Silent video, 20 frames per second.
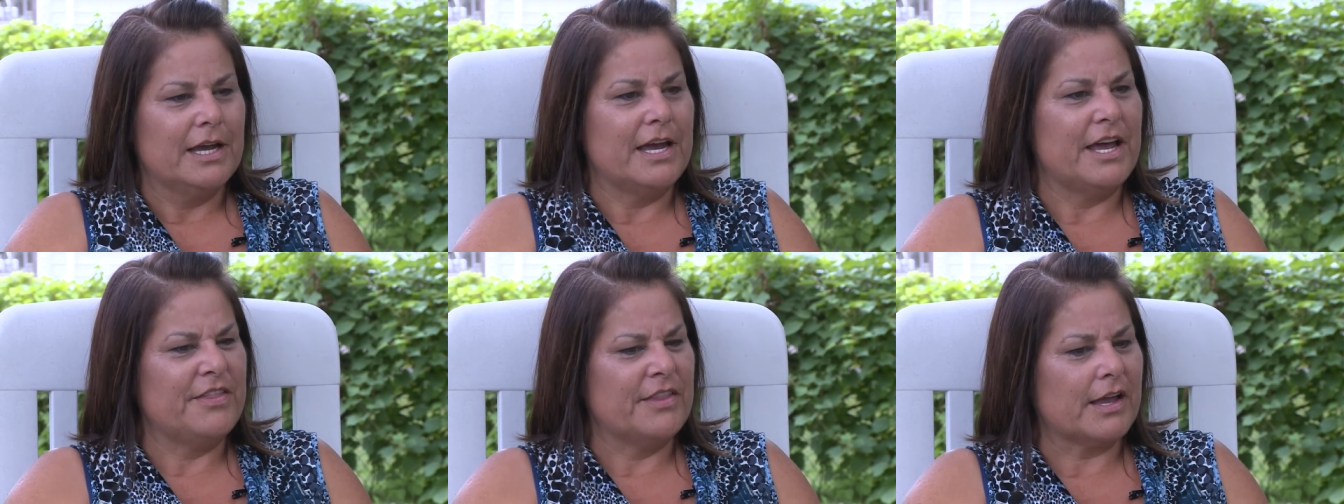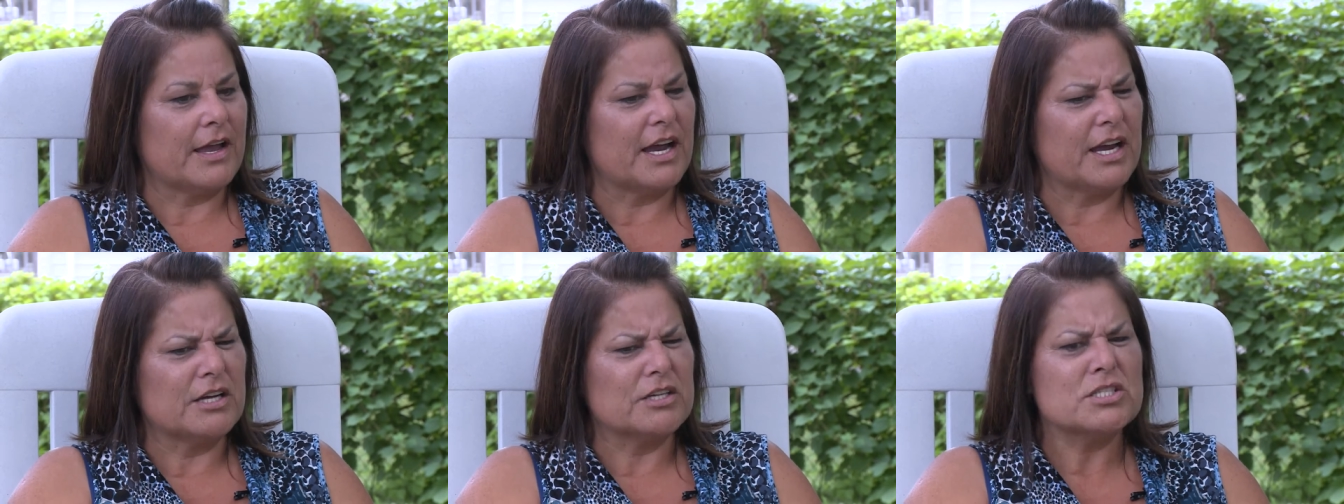And the
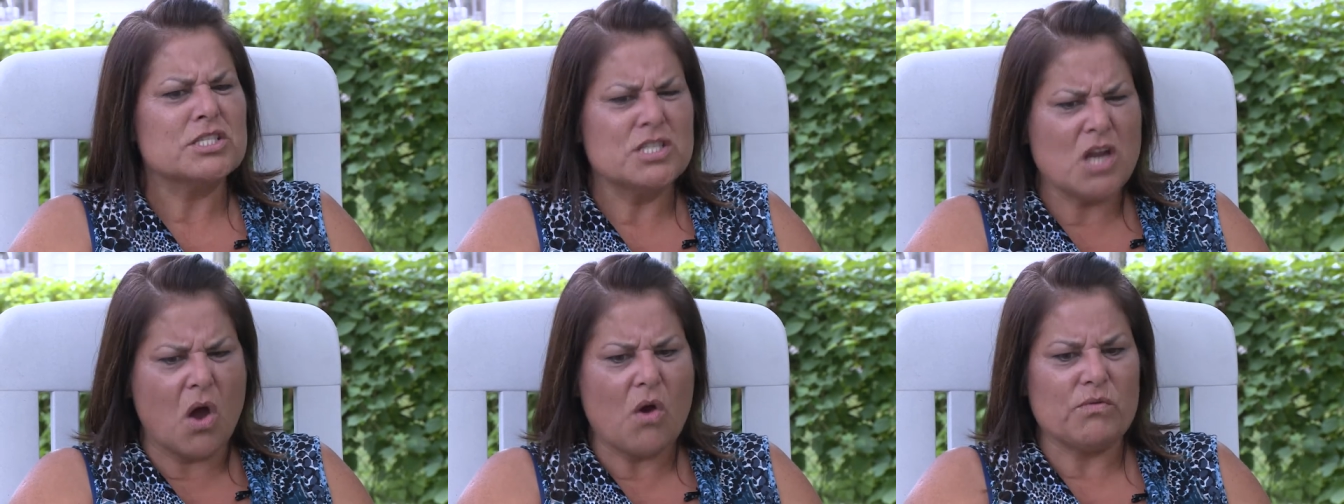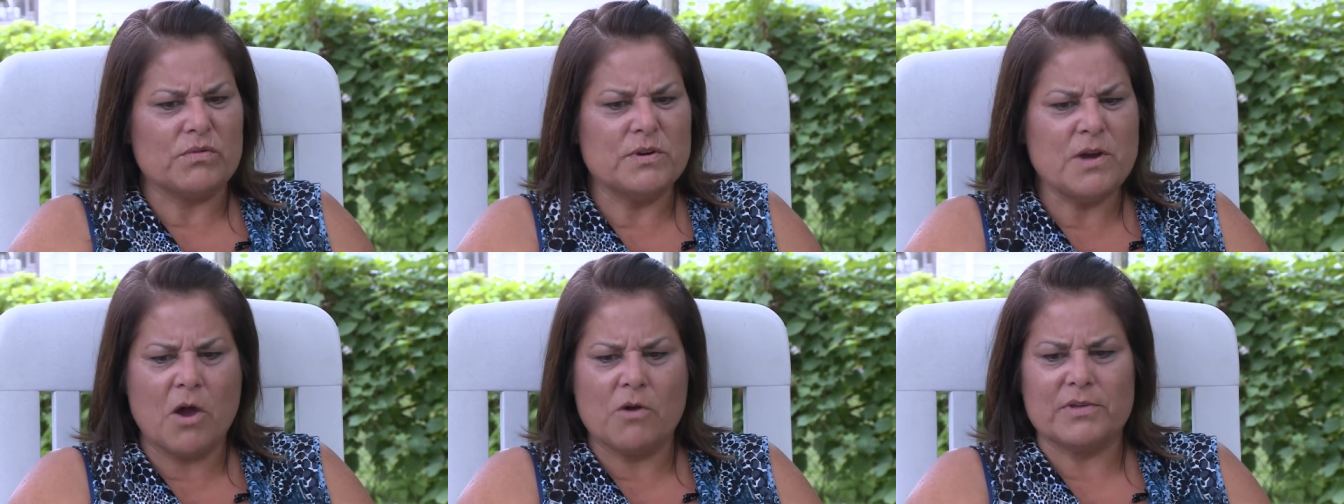guy goes, no,
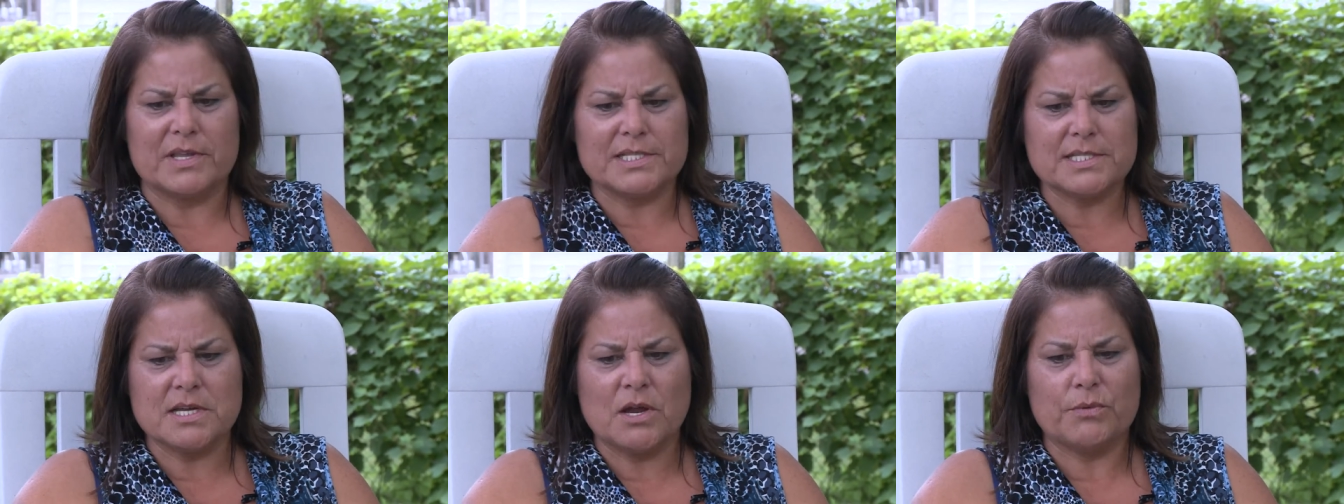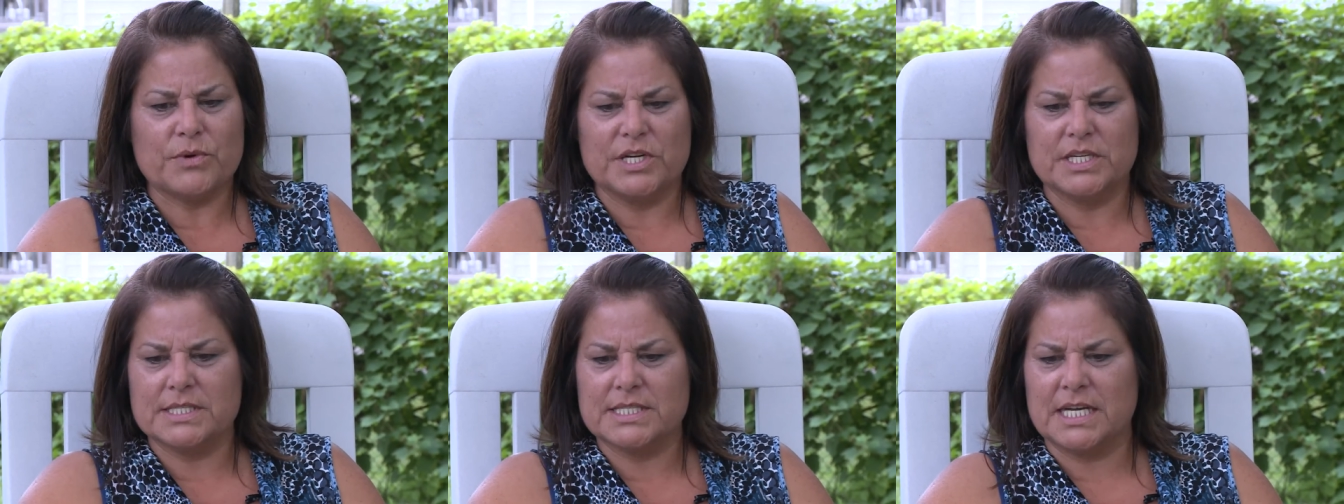no, that's not
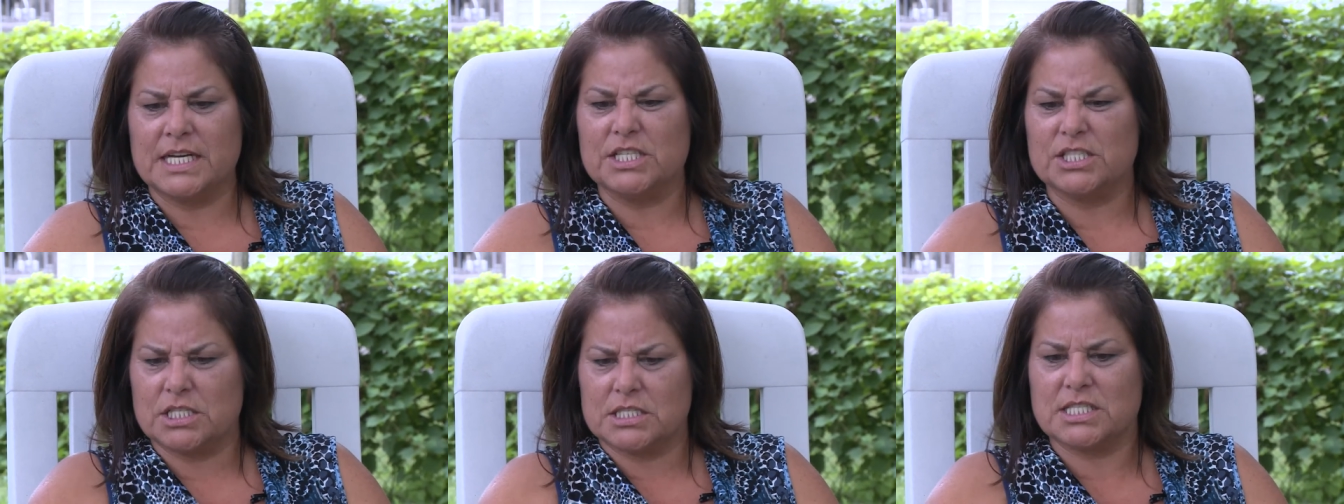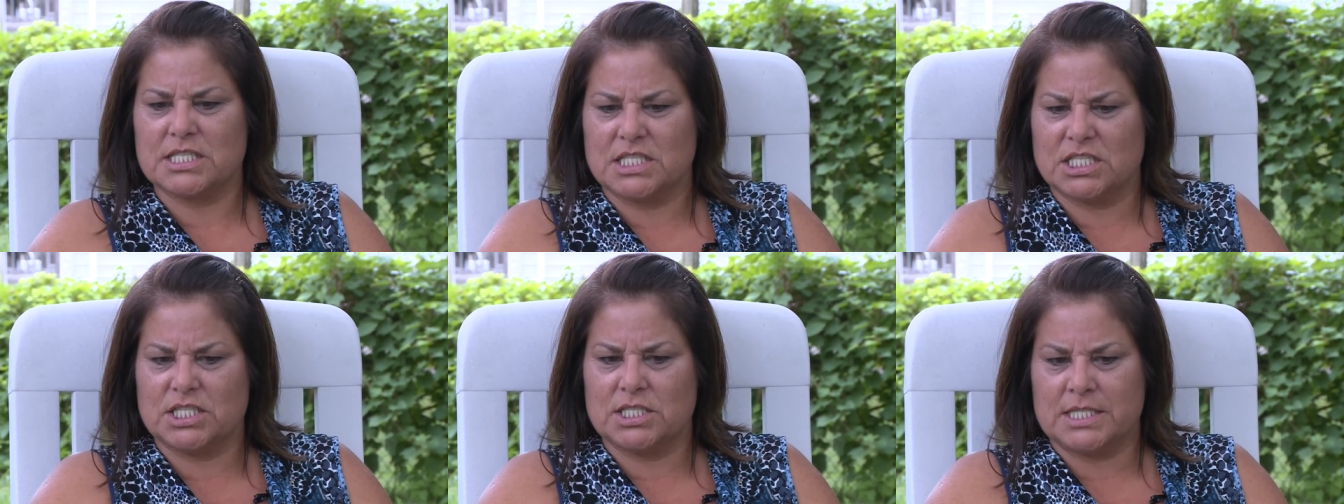where you say it.
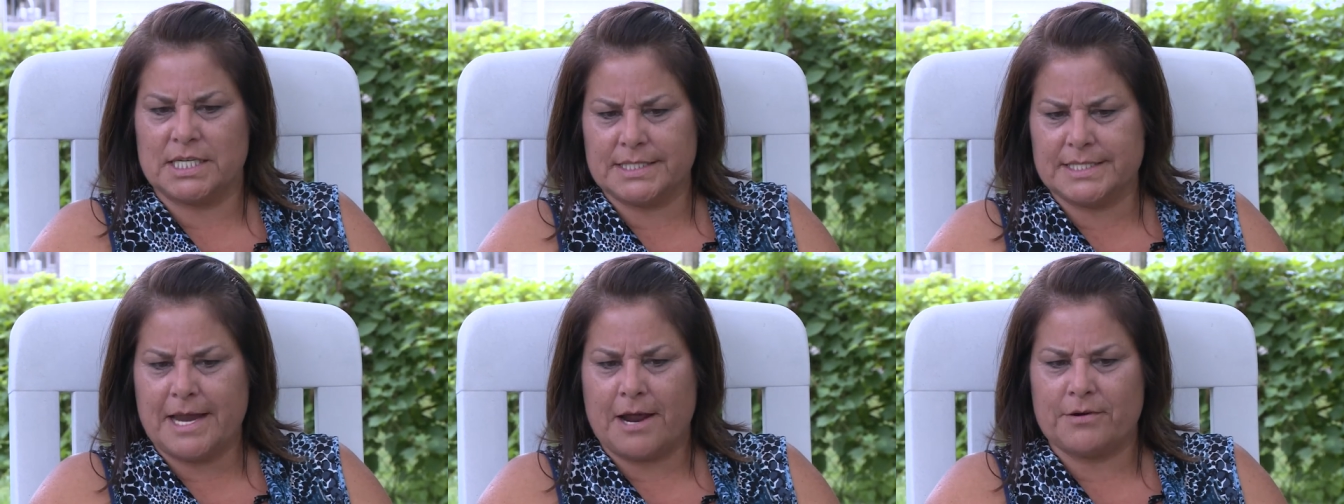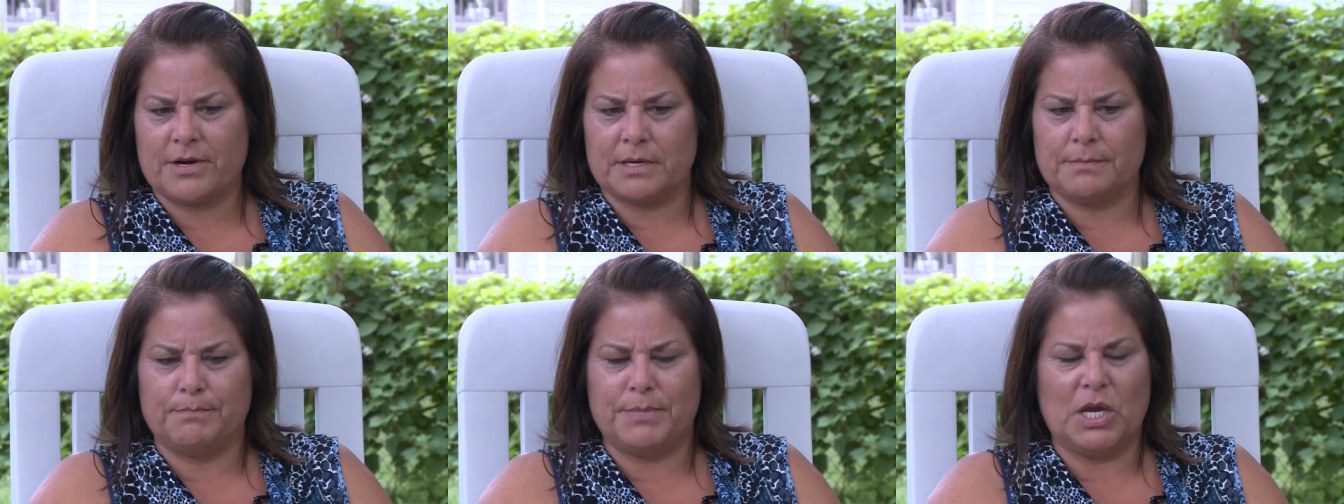Just sit
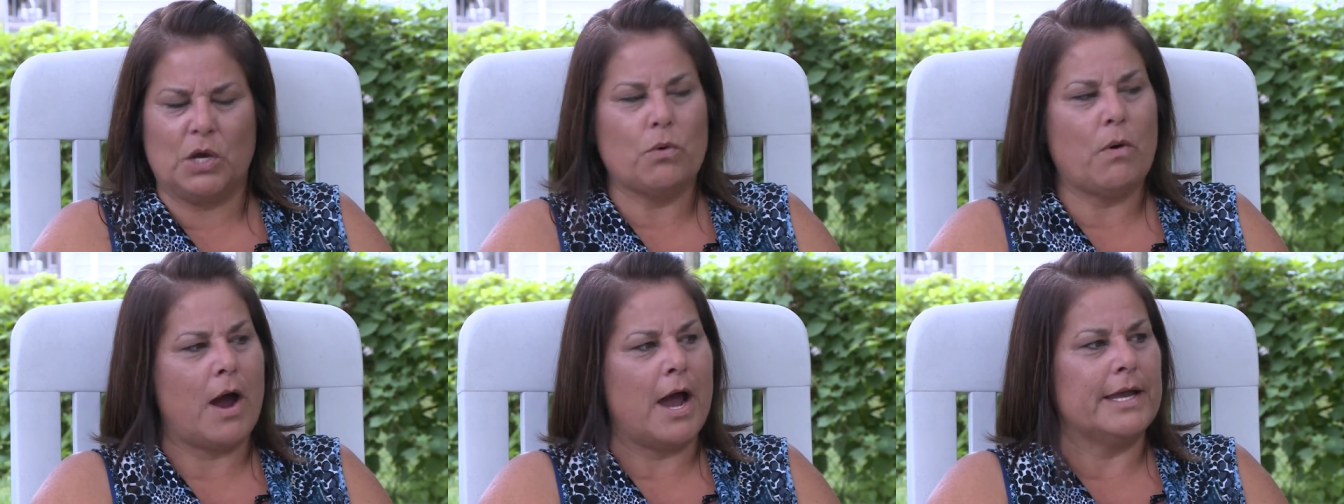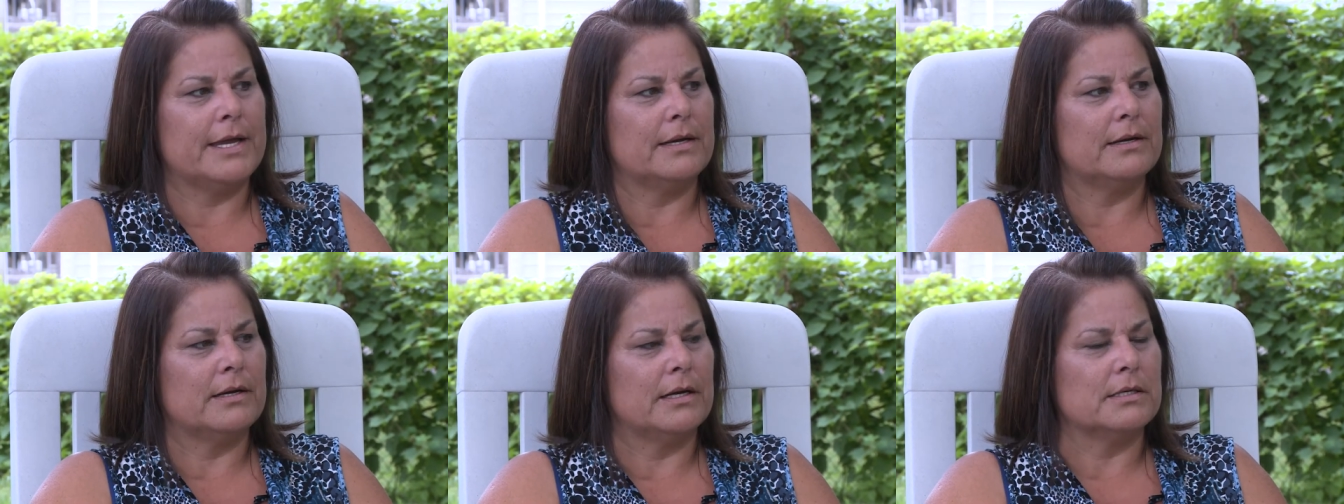down and be
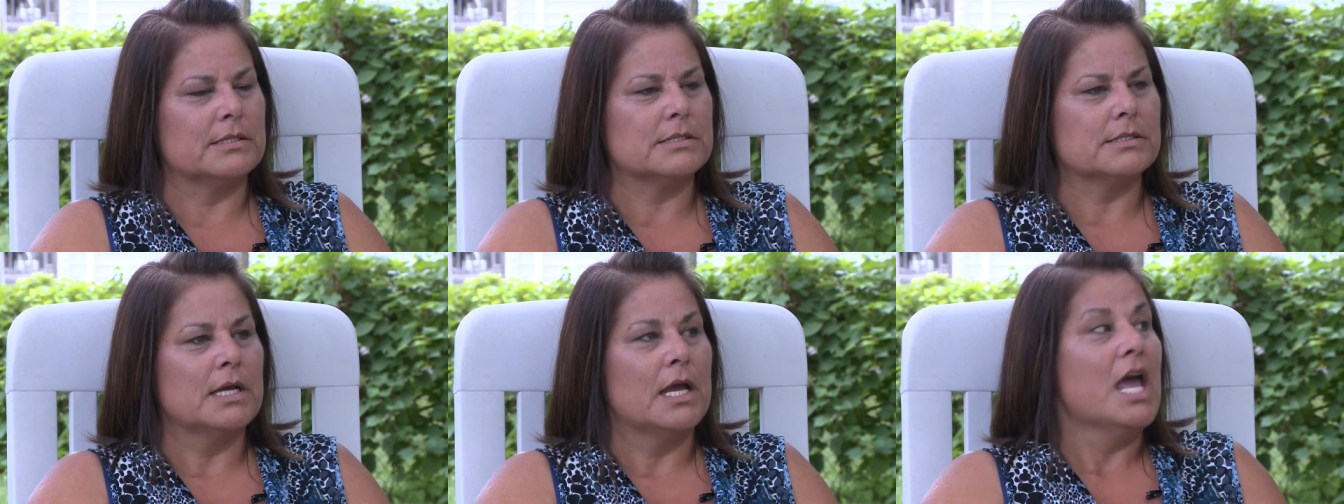quiet. And I was,